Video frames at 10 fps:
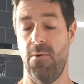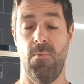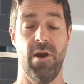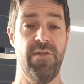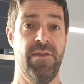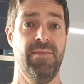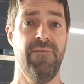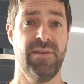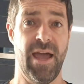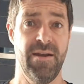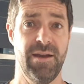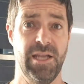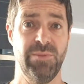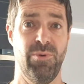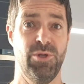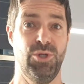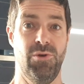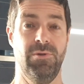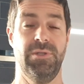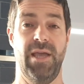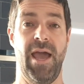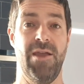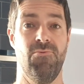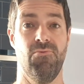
What I think they've done is produced a